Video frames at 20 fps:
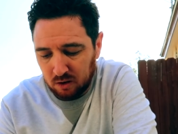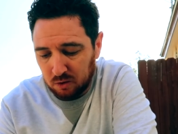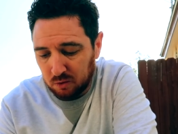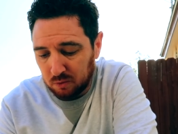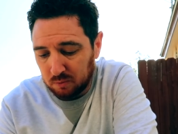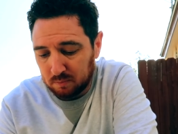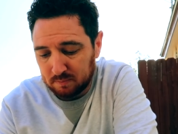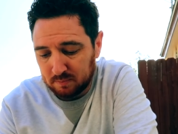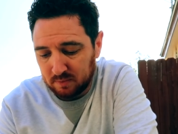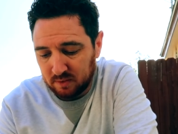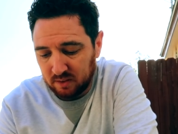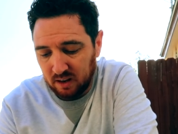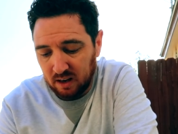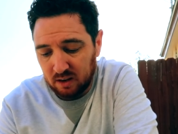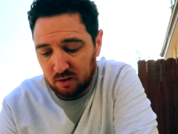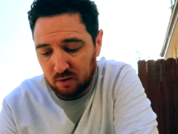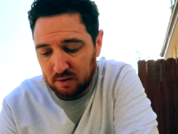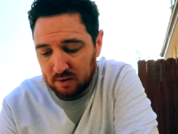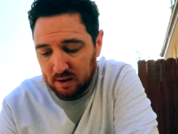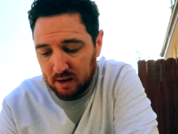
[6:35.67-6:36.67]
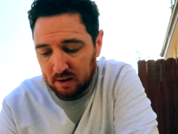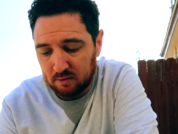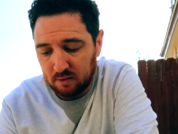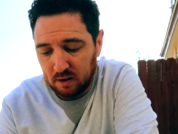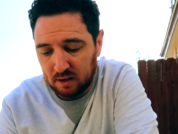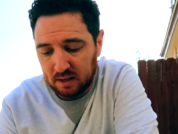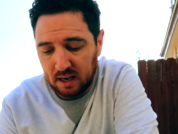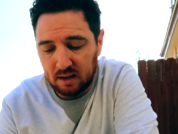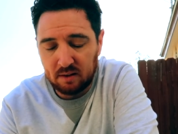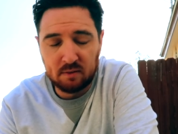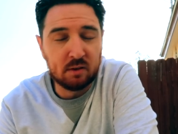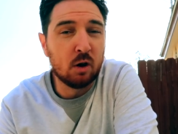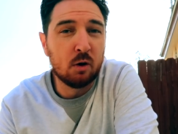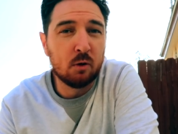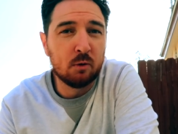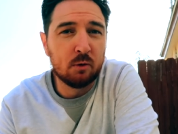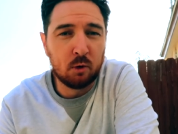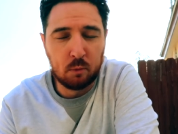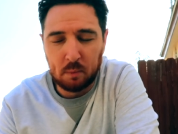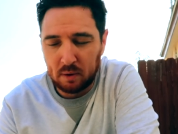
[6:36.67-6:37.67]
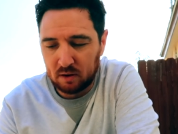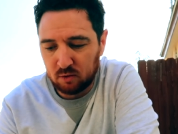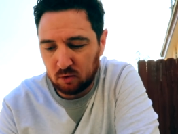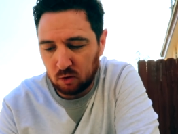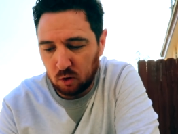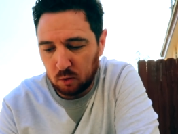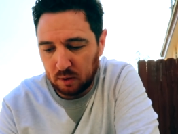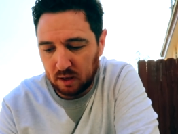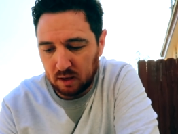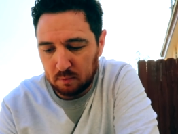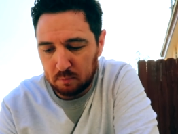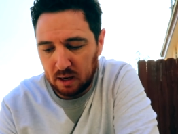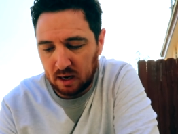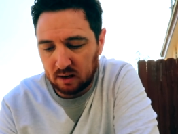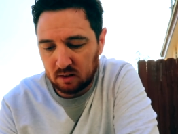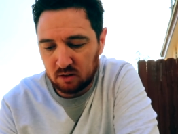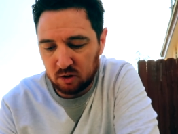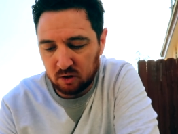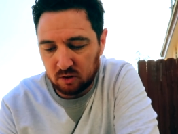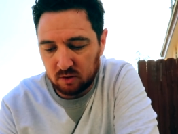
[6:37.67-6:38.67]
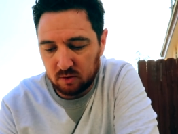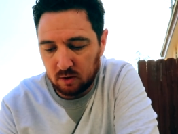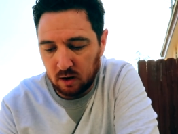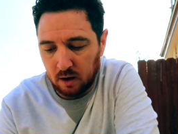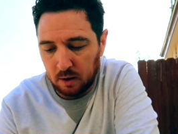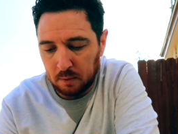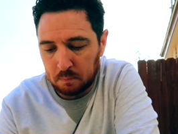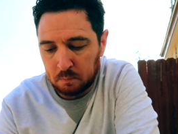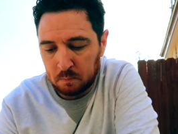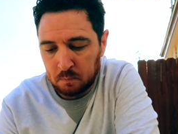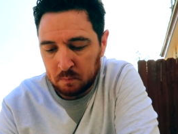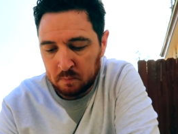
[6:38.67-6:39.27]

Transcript: Oh, see, I can't even go for my slowing impact just yet,